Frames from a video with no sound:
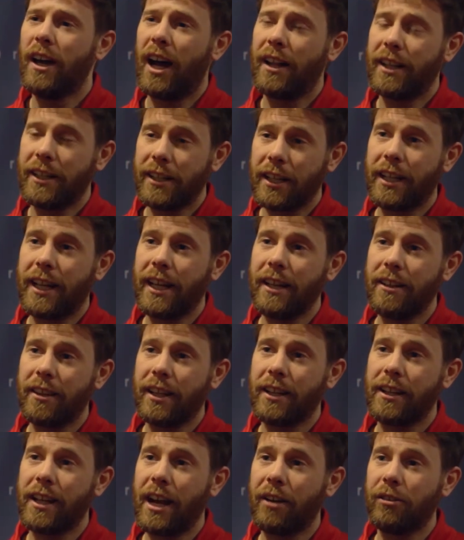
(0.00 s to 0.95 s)
I think the key
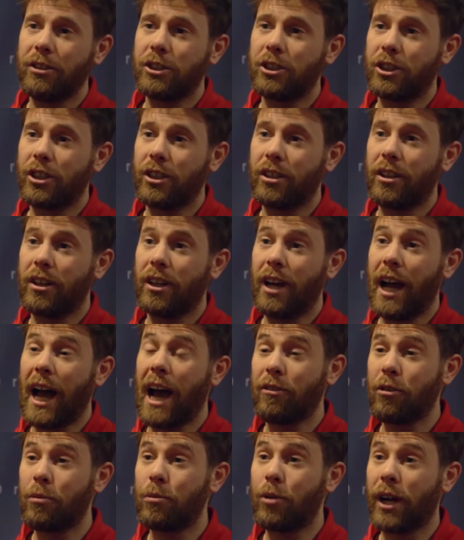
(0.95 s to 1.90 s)
thing there is to
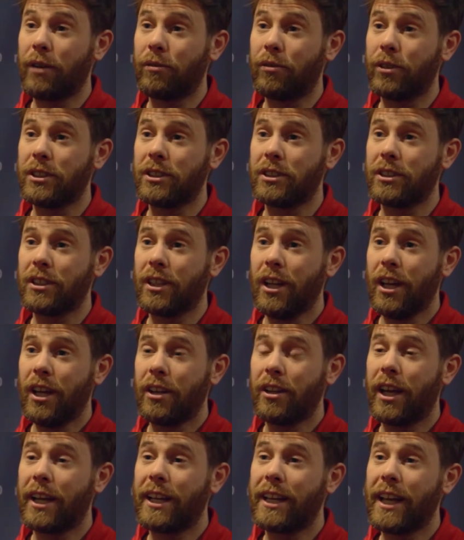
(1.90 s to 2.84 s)
have a breakfast
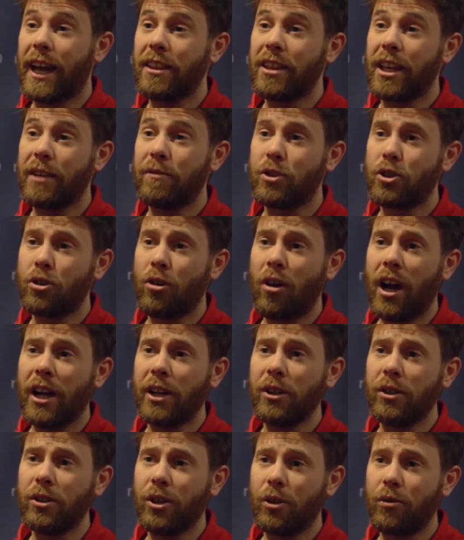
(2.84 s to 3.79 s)
that, again, they've
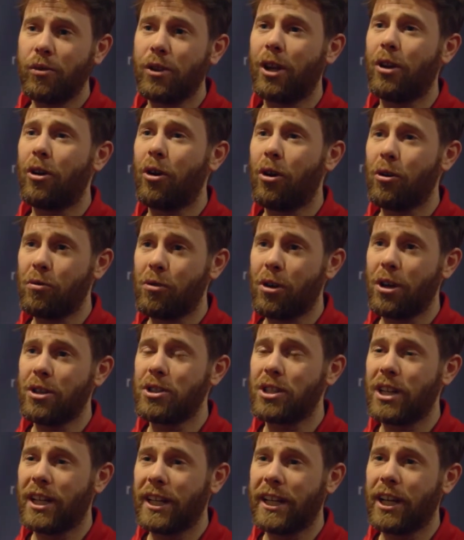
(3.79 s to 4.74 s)
trialed over the long
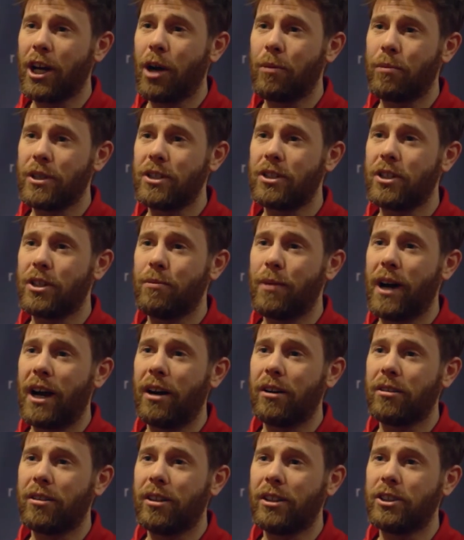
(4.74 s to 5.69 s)
runs leading up into the
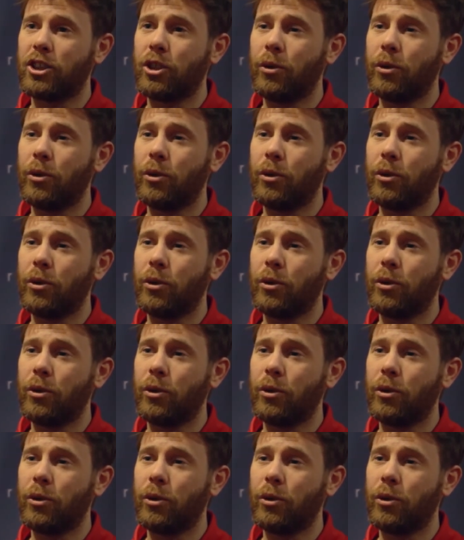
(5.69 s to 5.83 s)
marathon.